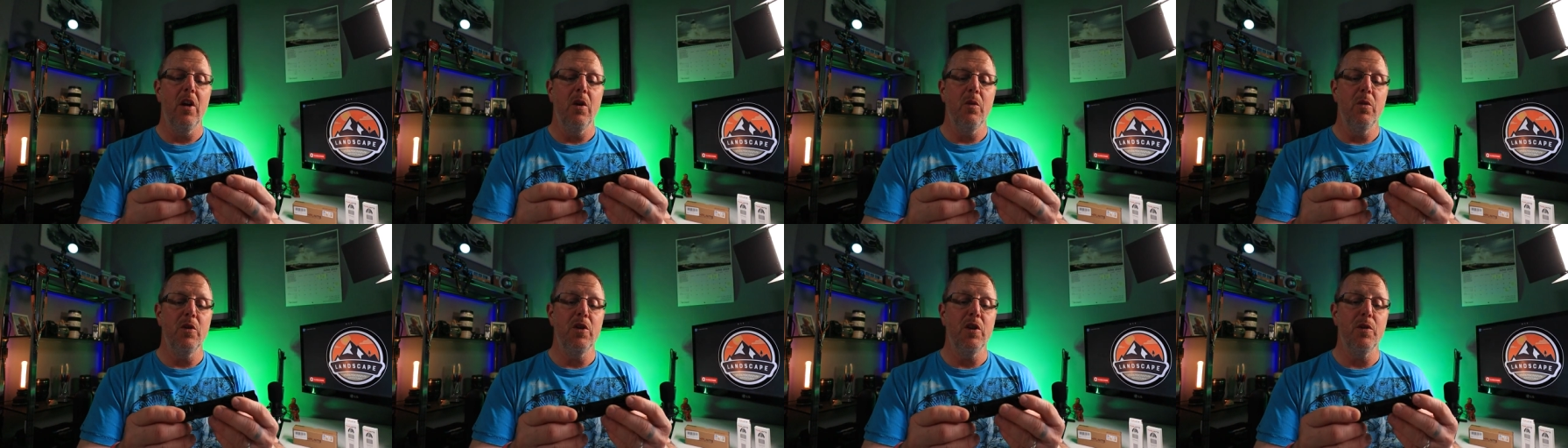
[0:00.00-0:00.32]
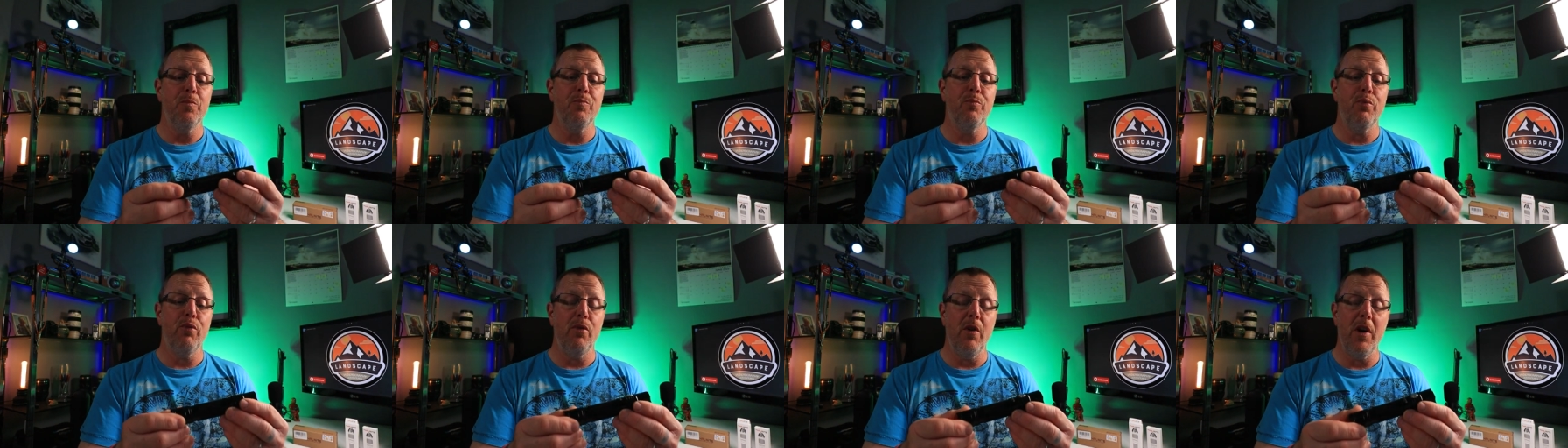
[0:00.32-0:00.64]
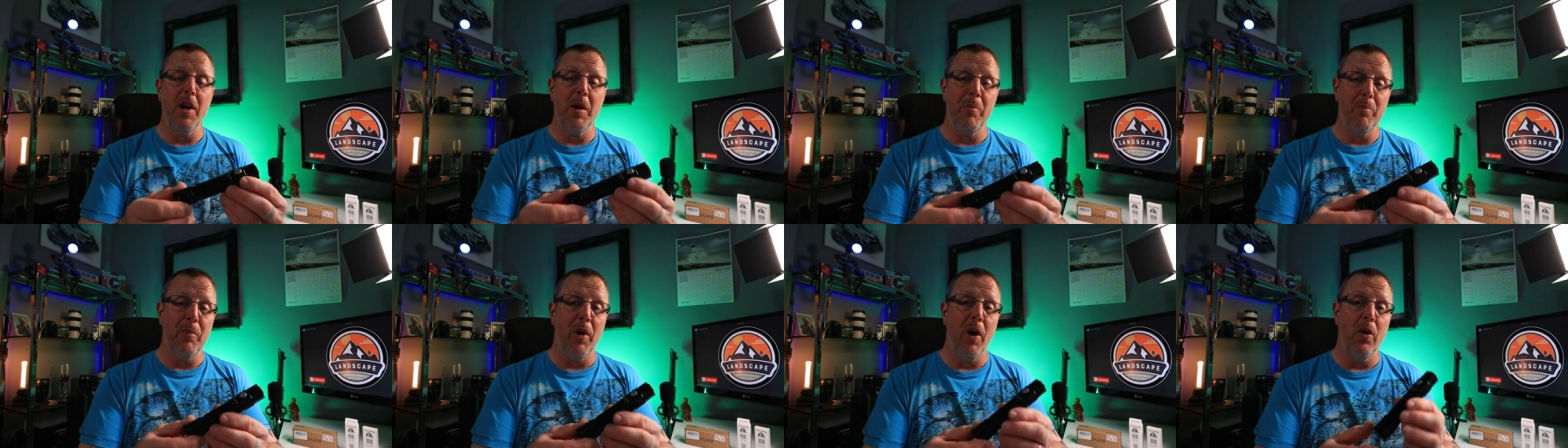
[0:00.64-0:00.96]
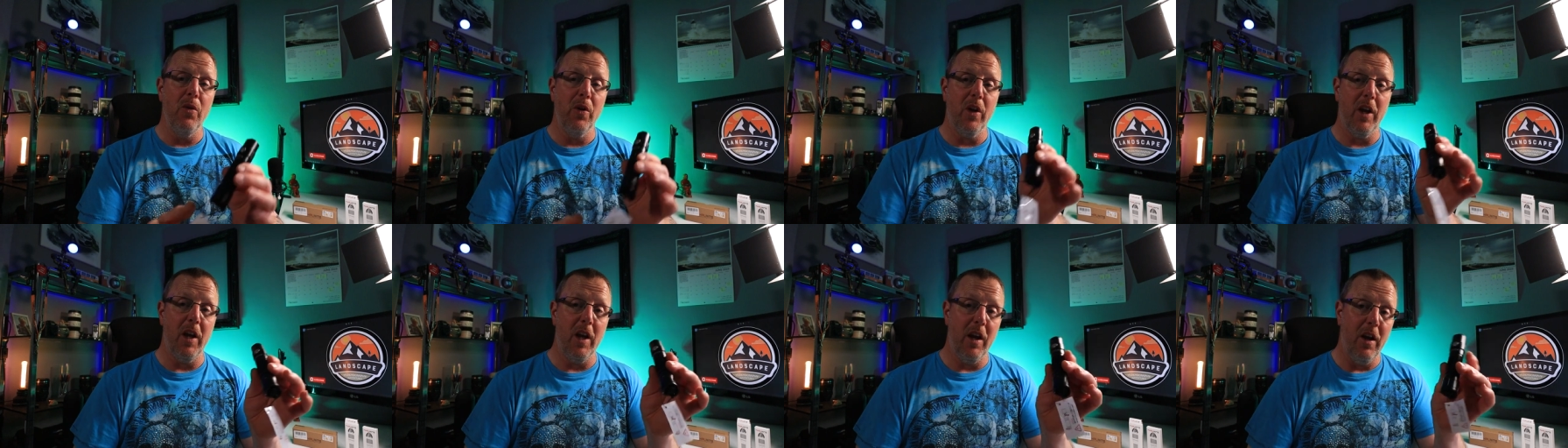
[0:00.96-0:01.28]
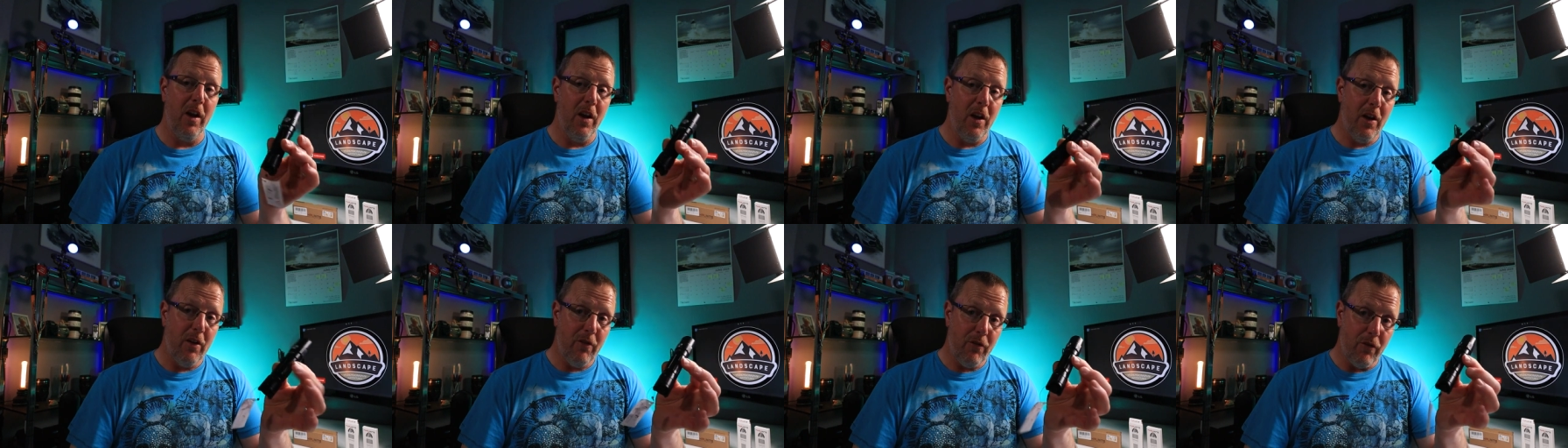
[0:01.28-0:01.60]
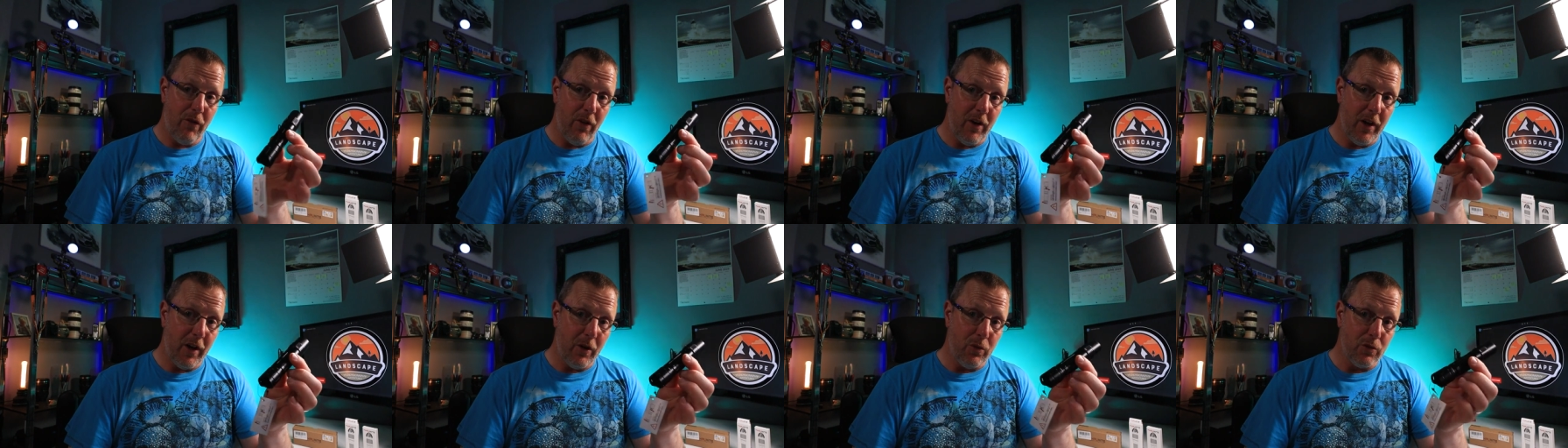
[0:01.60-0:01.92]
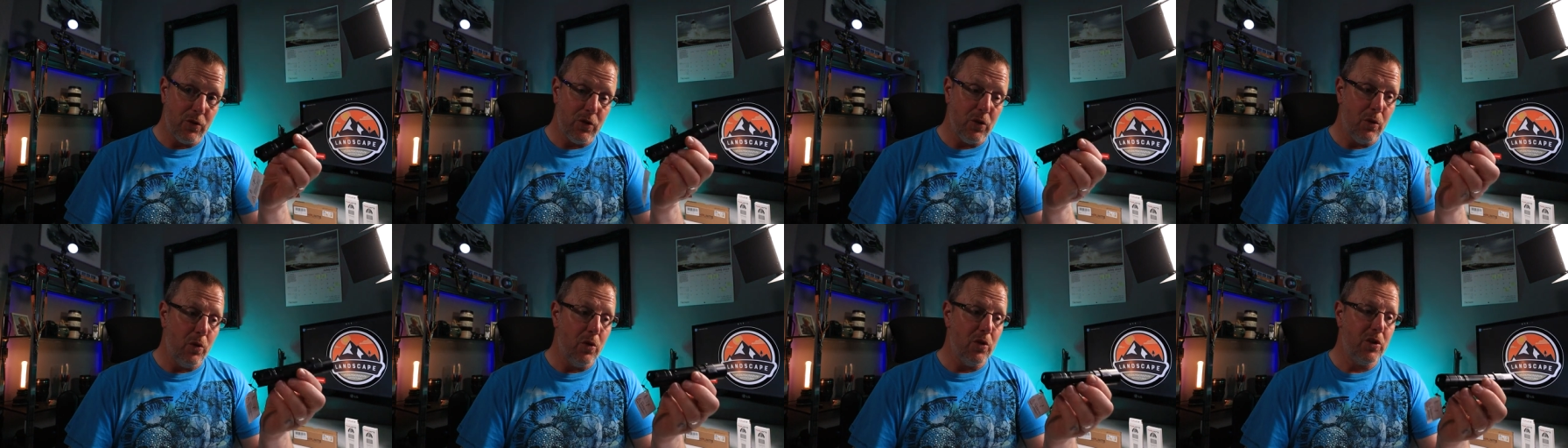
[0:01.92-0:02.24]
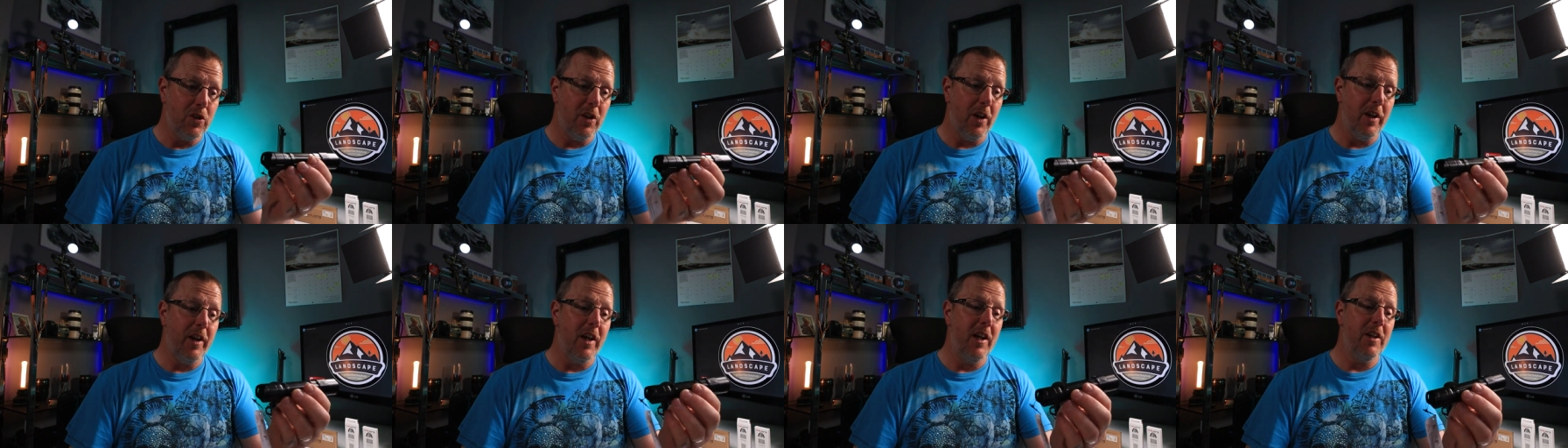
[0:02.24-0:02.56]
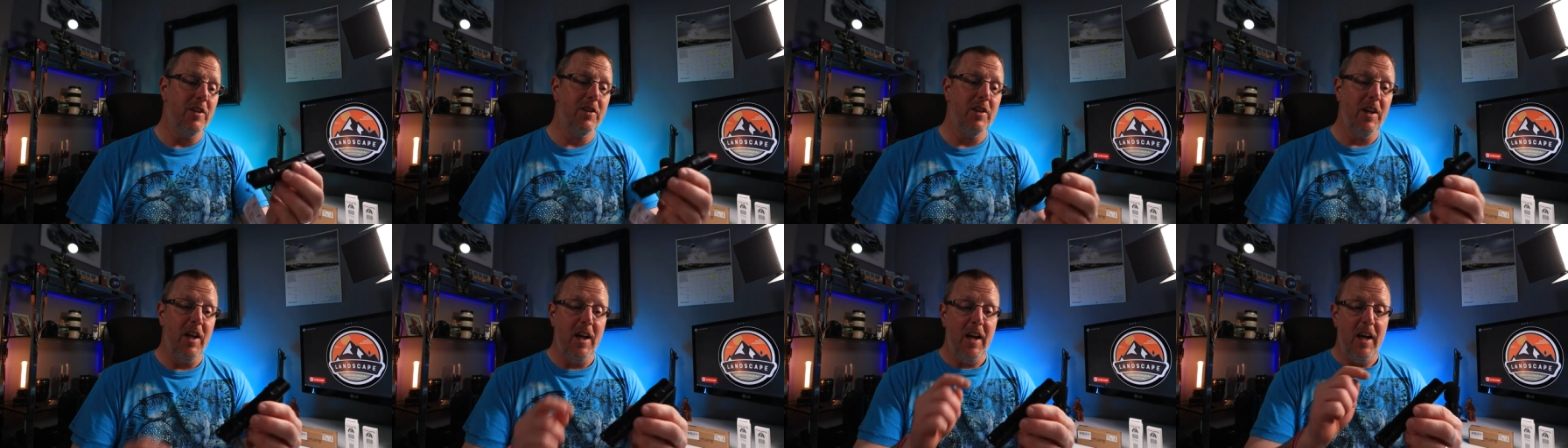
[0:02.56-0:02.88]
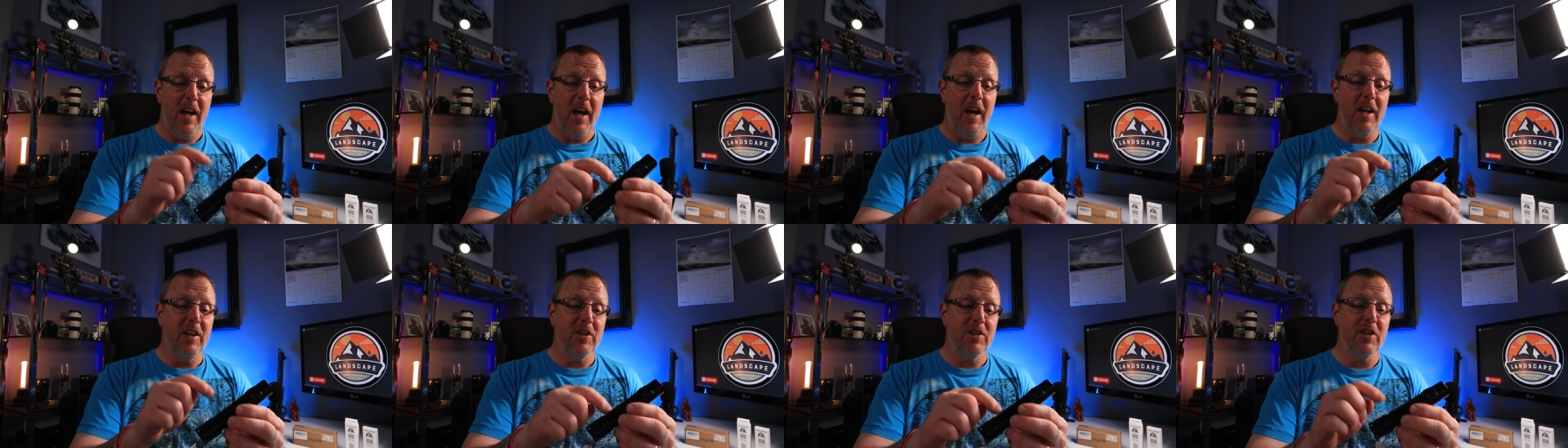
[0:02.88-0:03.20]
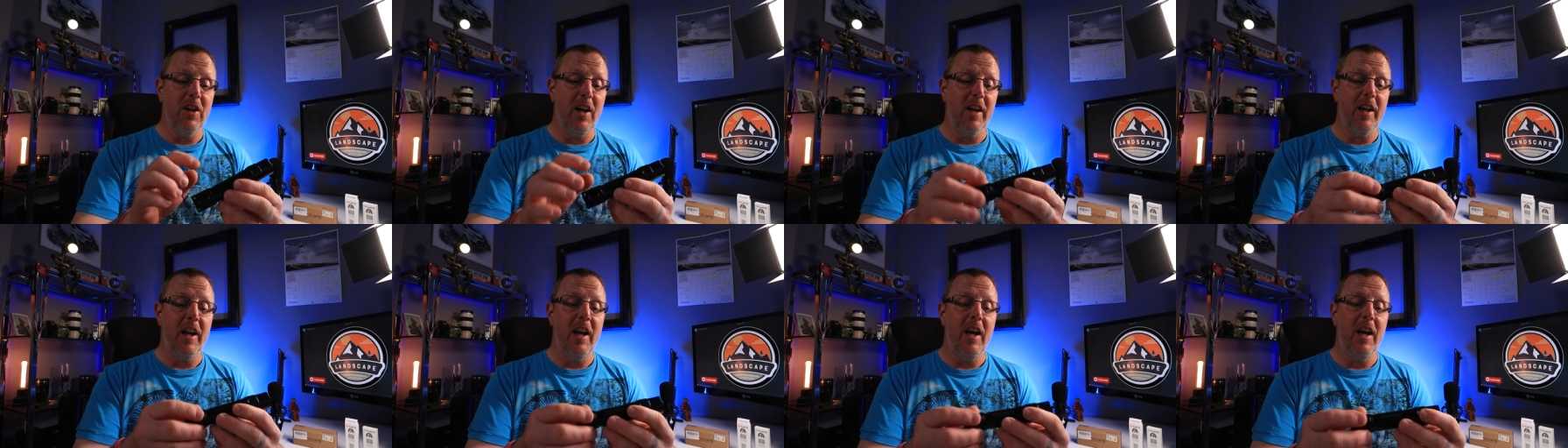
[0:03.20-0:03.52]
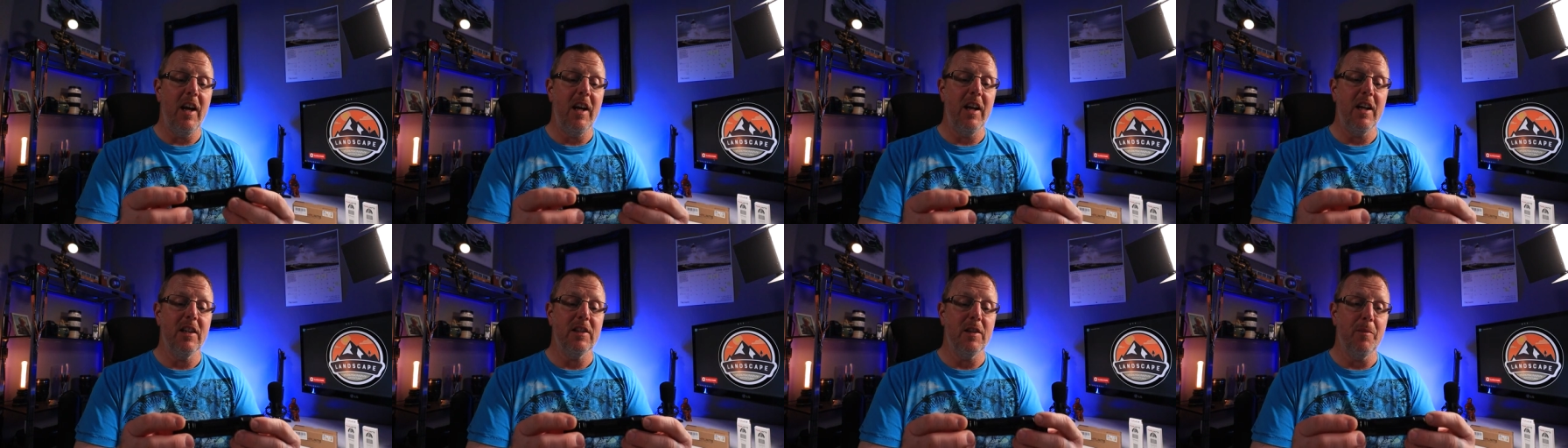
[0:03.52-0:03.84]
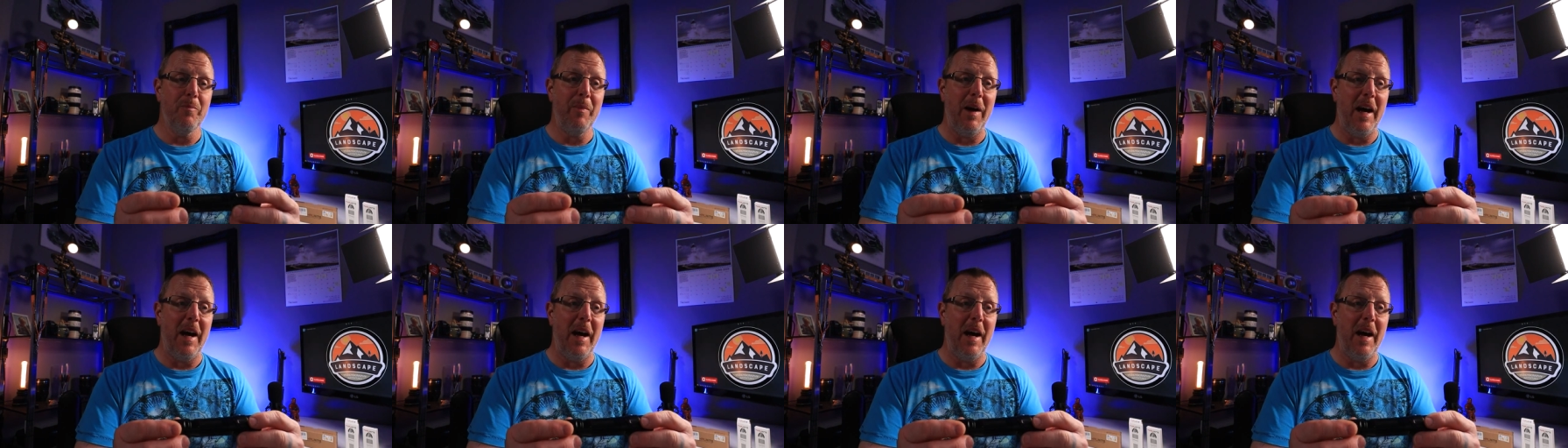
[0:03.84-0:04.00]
which is pretty pokey for a little torch like this. Inside here there's a